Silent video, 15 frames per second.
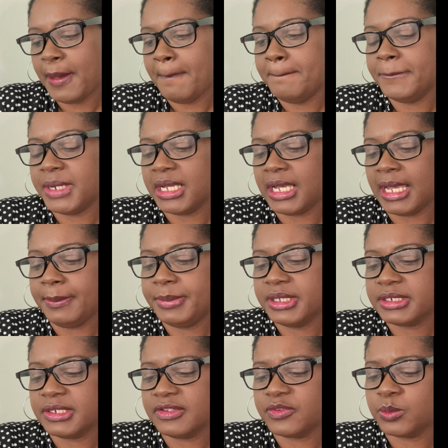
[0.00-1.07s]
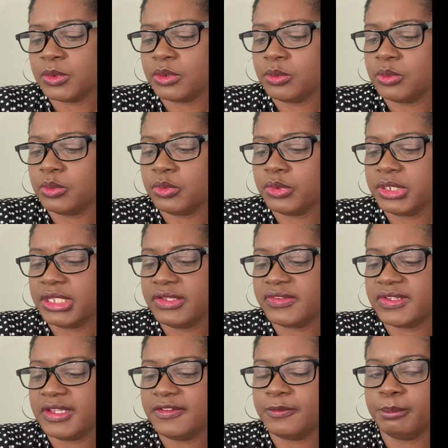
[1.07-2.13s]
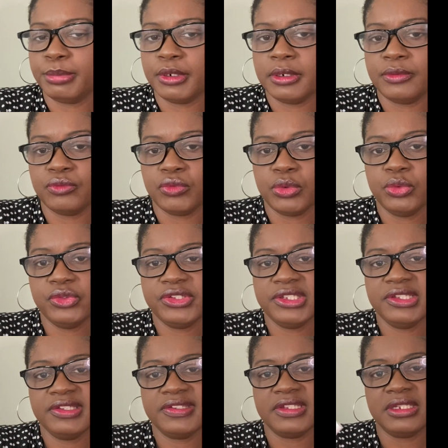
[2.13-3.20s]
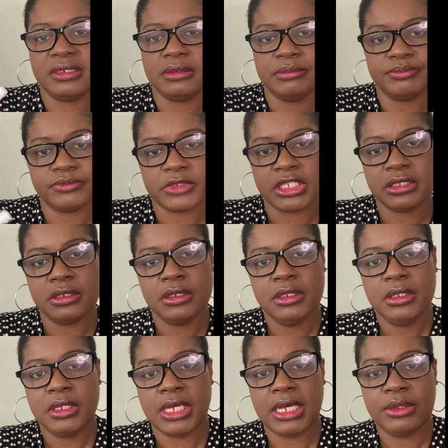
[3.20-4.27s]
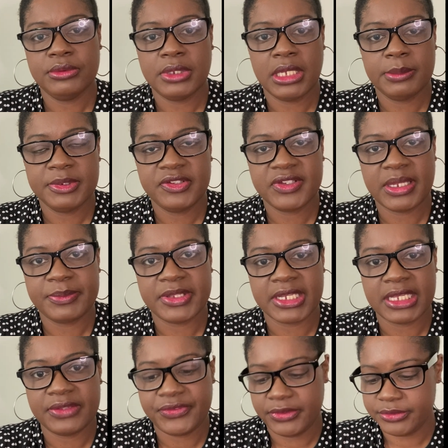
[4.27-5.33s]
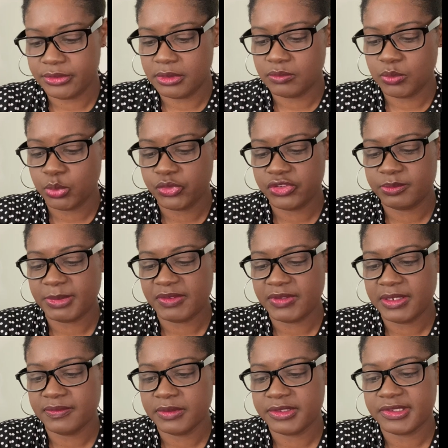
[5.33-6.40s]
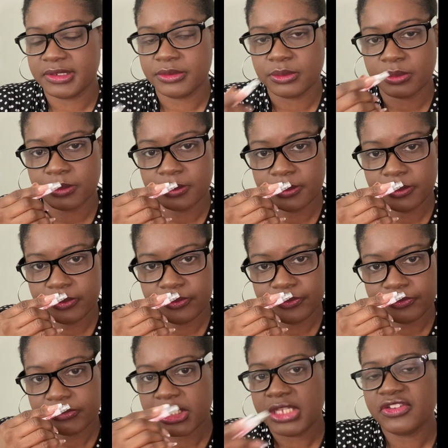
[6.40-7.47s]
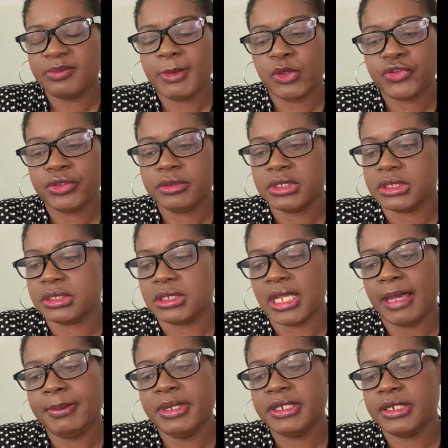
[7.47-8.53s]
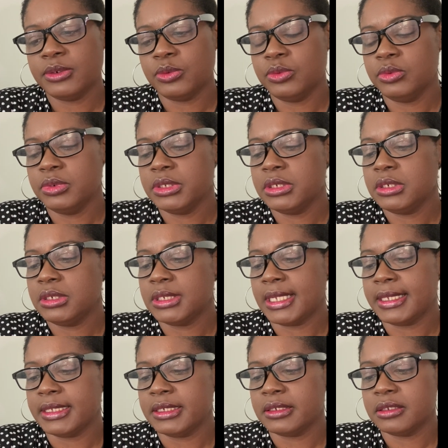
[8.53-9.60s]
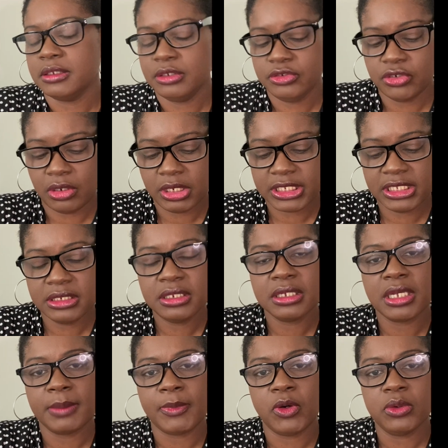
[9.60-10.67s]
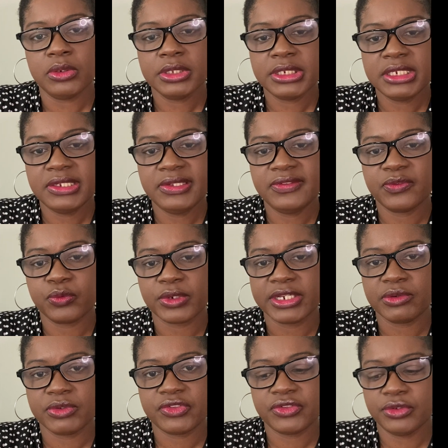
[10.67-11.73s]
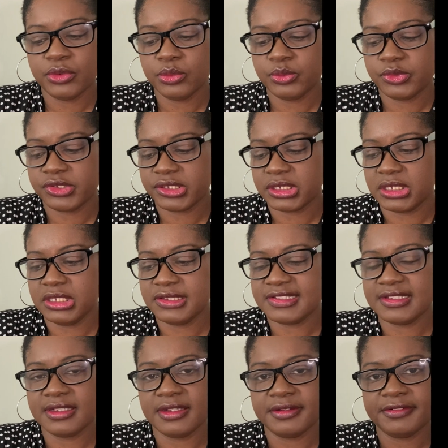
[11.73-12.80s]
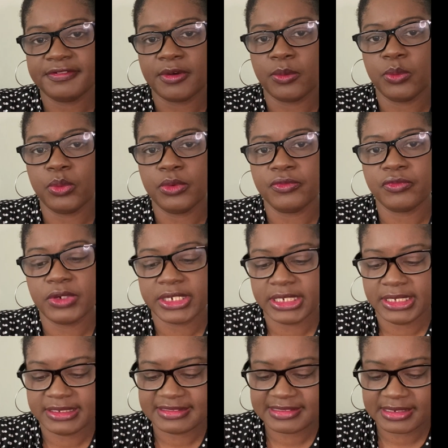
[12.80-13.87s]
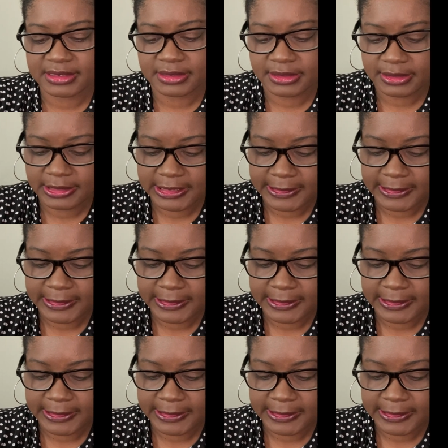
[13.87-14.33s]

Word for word: But I put this one on. It says burnt roses. And I don't know how many times I gotta tell y'all rose is my favorite scent note. It smells so good. I put it on. Like, y'all can look up all these fragrance notes and stuff on Fragrantica.